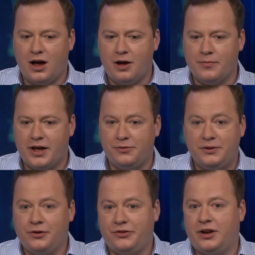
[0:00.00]
As
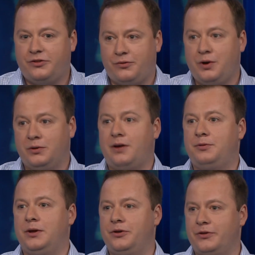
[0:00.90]
material science, we would love
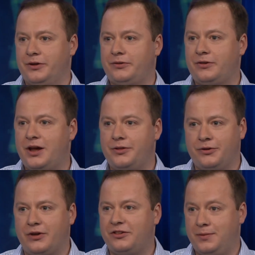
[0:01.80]
to be able to do this, and
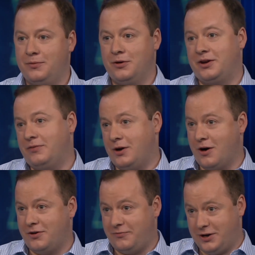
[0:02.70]
there's lots of people working very
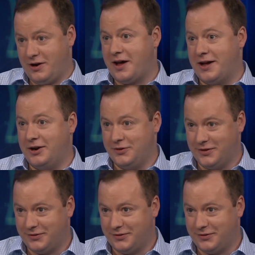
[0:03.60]
hard to figure out how to do